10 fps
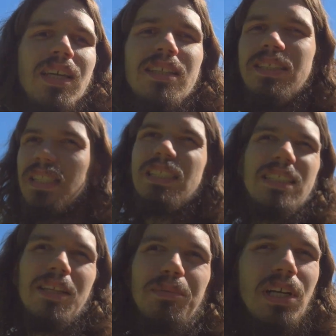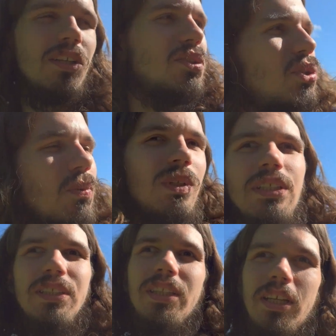The cities in Denmark are totally
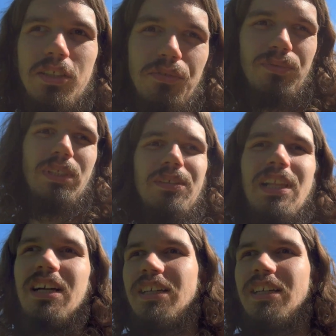nature free.